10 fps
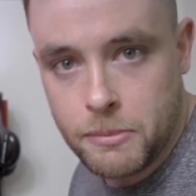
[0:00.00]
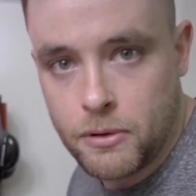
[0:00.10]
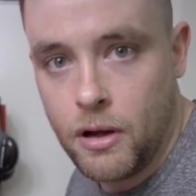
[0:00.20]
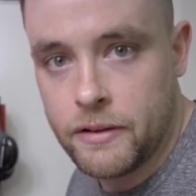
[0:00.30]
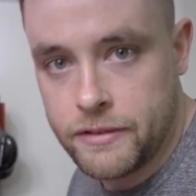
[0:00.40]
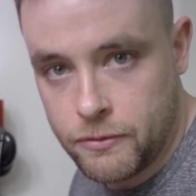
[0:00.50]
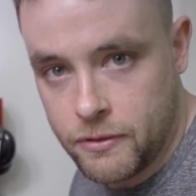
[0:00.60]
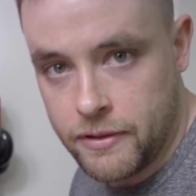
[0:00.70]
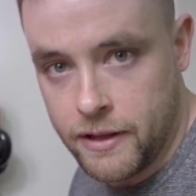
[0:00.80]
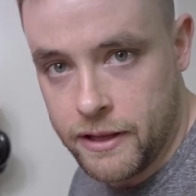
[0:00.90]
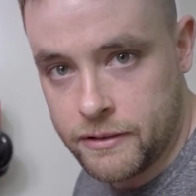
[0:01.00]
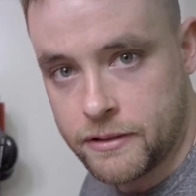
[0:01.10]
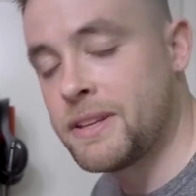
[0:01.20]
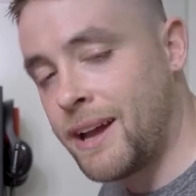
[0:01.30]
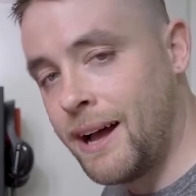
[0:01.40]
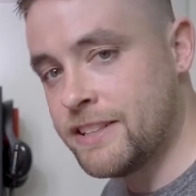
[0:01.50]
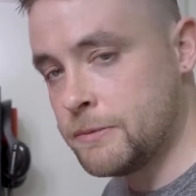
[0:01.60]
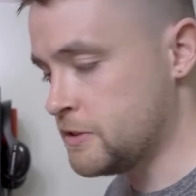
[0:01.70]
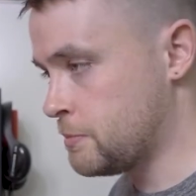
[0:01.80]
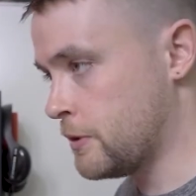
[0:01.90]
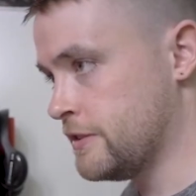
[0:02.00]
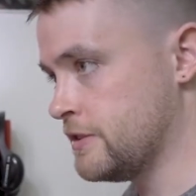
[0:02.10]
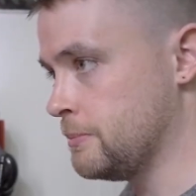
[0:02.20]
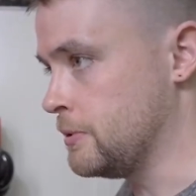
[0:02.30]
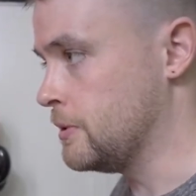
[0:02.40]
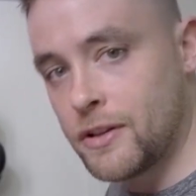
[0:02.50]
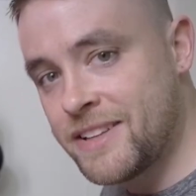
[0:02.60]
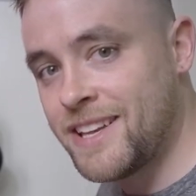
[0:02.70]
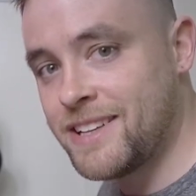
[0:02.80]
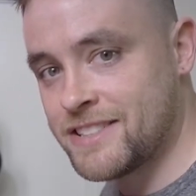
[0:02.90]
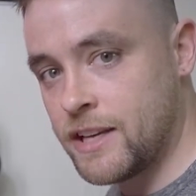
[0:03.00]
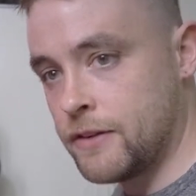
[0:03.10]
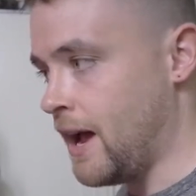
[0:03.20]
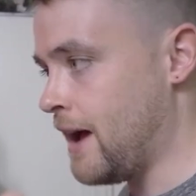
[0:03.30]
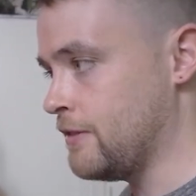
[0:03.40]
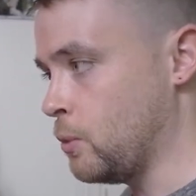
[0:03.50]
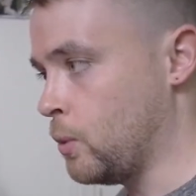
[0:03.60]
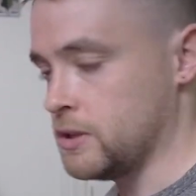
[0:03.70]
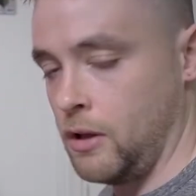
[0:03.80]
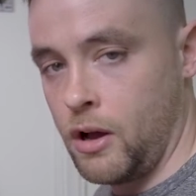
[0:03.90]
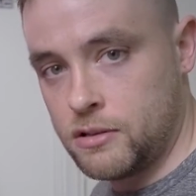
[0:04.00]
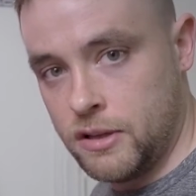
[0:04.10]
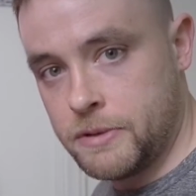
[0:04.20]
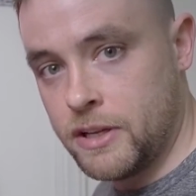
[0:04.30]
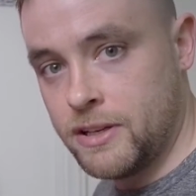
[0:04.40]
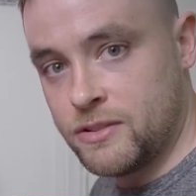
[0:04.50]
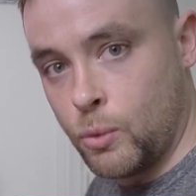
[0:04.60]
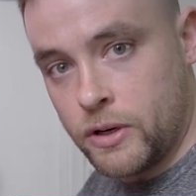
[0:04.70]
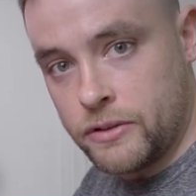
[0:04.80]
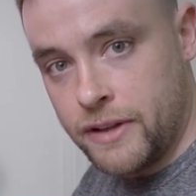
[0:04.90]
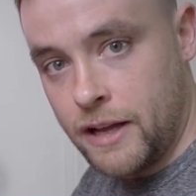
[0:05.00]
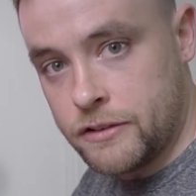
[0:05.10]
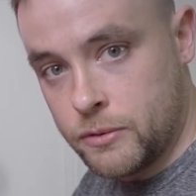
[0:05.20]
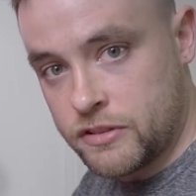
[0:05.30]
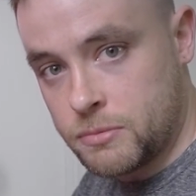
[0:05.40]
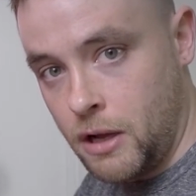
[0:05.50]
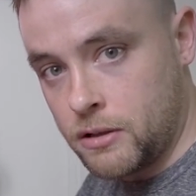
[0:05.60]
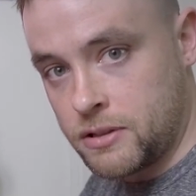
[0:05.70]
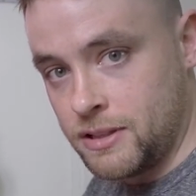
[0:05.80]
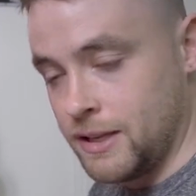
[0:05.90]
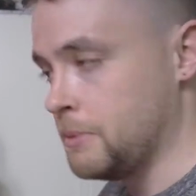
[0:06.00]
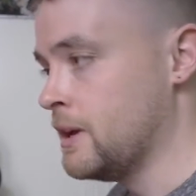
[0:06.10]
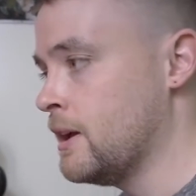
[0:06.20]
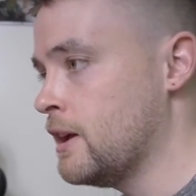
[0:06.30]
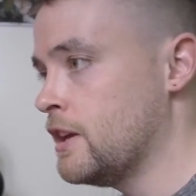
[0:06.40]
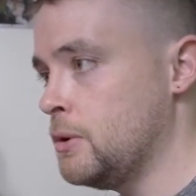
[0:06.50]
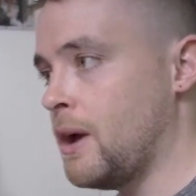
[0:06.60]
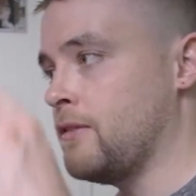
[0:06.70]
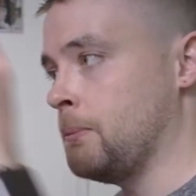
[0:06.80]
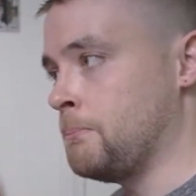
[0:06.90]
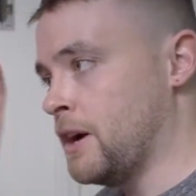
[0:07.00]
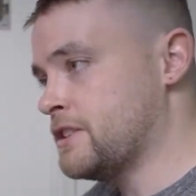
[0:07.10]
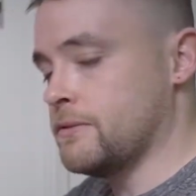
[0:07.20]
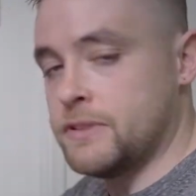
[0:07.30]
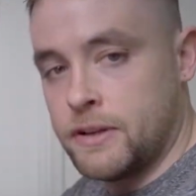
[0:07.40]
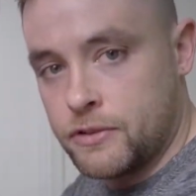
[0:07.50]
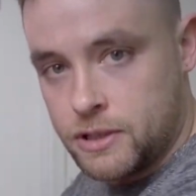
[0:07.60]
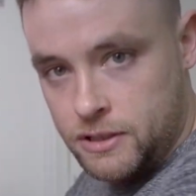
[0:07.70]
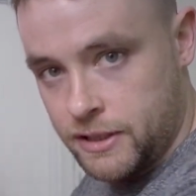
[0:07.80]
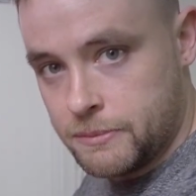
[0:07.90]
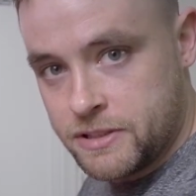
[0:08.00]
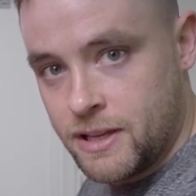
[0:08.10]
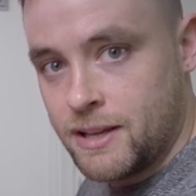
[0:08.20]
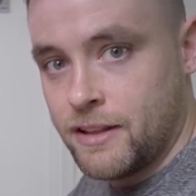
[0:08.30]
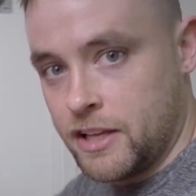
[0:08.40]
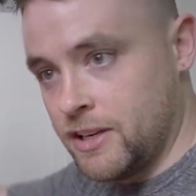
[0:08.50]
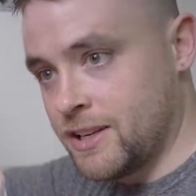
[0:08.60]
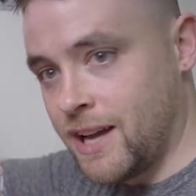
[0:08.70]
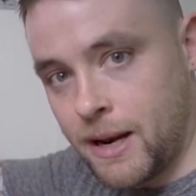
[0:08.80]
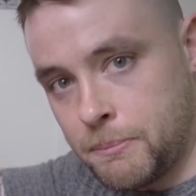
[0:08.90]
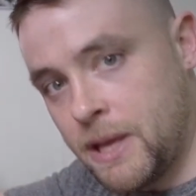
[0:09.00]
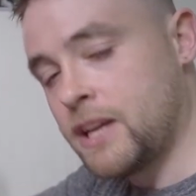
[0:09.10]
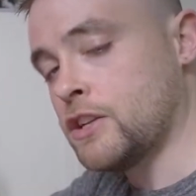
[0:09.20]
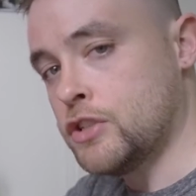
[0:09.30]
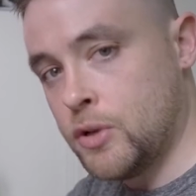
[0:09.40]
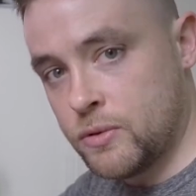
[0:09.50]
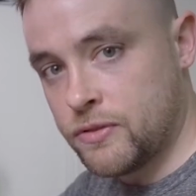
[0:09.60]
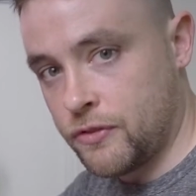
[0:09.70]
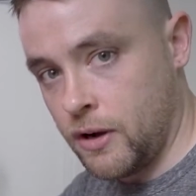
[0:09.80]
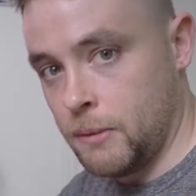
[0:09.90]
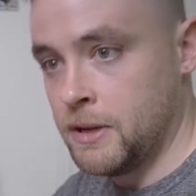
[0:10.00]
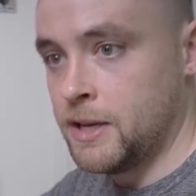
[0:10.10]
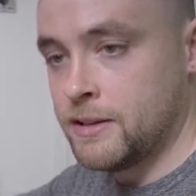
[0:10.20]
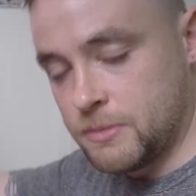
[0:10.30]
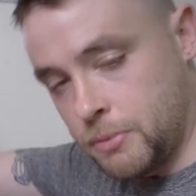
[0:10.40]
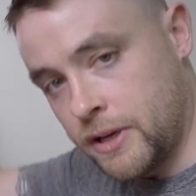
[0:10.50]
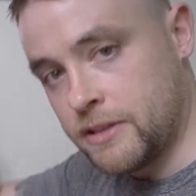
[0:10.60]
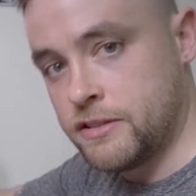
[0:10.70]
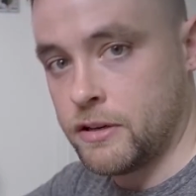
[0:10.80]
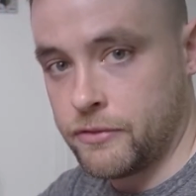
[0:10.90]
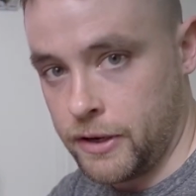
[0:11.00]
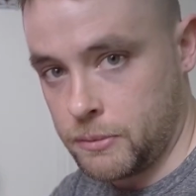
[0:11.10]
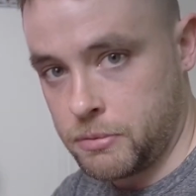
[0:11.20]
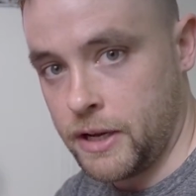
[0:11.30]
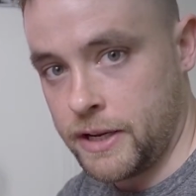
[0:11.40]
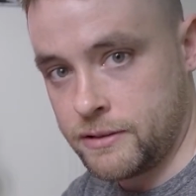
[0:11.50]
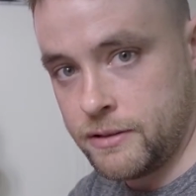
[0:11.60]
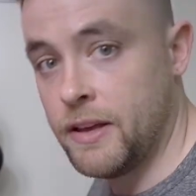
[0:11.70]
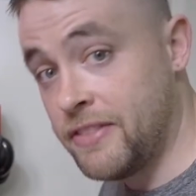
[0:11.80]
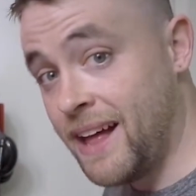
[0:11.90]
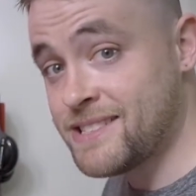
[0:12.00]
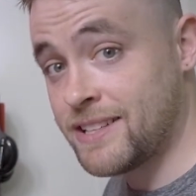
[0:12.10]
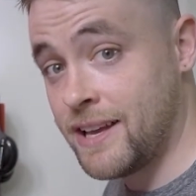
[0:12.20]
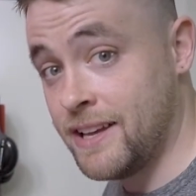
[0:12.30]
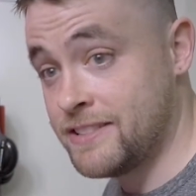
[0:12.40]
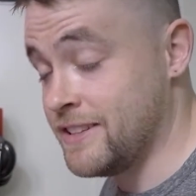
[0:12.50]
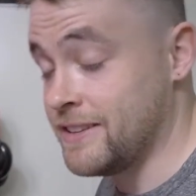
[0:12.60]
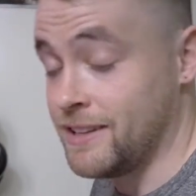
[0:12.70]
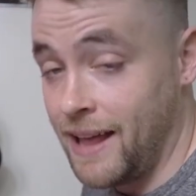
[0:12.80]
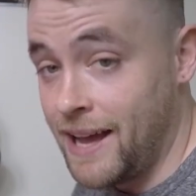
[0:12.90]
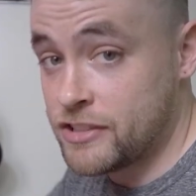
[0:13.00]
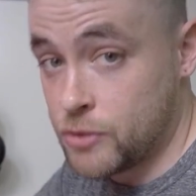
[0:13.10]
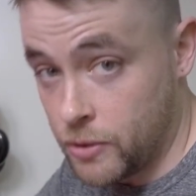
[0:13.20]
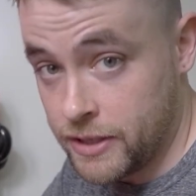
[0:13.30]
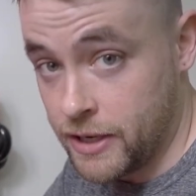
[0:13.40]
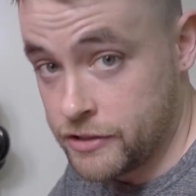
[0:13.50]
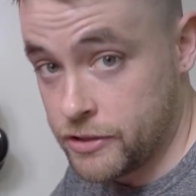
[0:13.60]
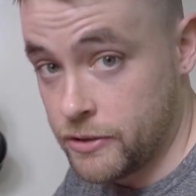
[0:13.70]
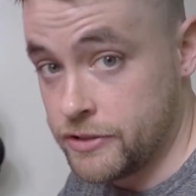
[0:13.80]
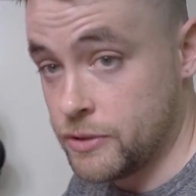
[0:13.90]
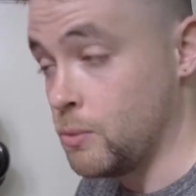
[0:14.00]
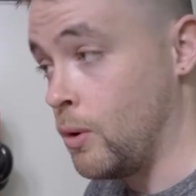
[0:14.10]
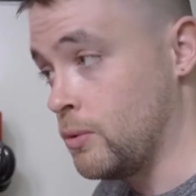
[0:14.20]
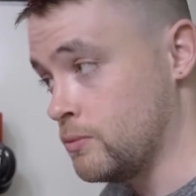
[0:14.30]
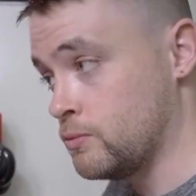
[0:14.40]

people call it different things, but the concept is pretty simple. So let's say instead of having one long clip that you need to whittle down to a smaller clip, you have a bunch of different clips that you need to kind of pick and choose from to put into your final product. If that's the case, then the last shortcut I showed you won't